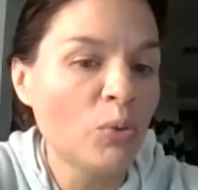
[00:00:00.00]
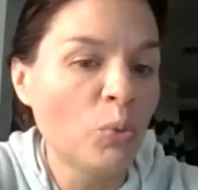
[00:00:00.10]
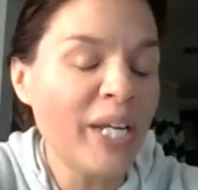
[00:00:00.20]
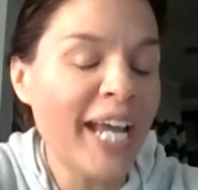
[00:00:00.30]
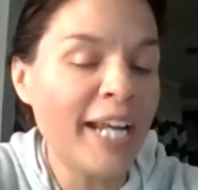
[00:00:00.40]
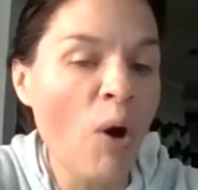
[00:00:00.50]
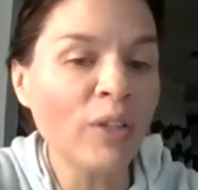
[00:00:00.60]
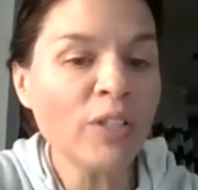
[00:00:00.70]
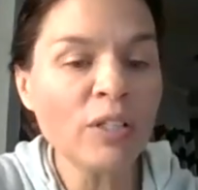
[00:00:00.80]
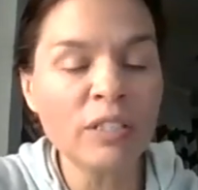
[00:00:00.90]
we can
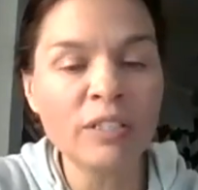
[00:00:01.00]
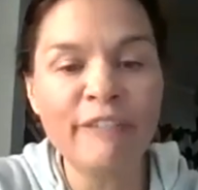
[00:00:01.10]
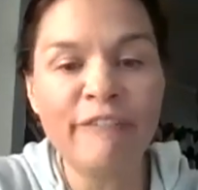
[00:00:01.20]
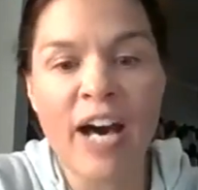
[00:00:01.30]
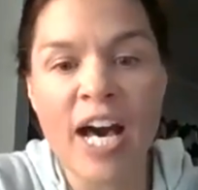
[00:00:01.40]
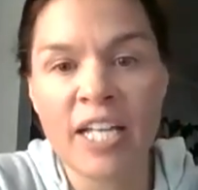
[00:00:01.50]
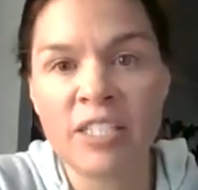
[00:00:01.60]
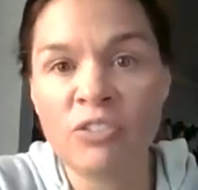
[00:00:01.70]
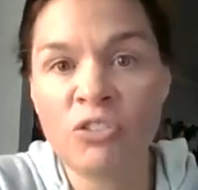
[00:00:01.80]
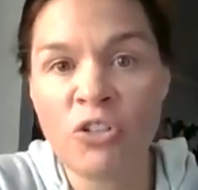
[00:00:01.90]
also
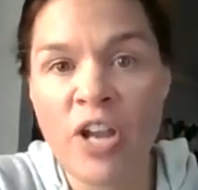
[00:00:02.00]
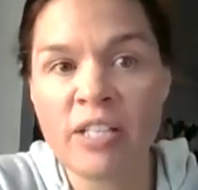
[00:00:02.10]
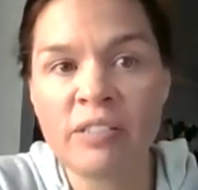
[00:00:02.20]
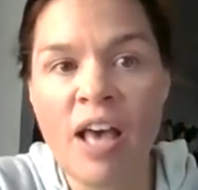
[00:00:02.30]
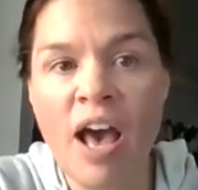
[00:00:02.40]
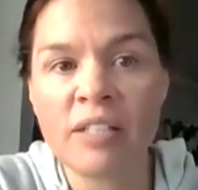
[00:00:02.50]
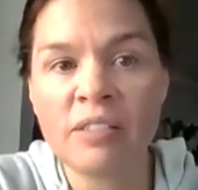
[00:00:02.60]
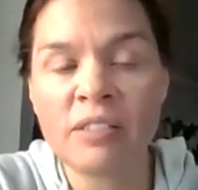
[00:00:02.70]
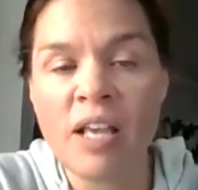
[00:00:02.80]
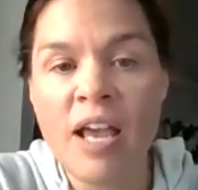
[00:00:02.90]
define stress
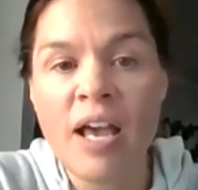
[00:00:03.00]
as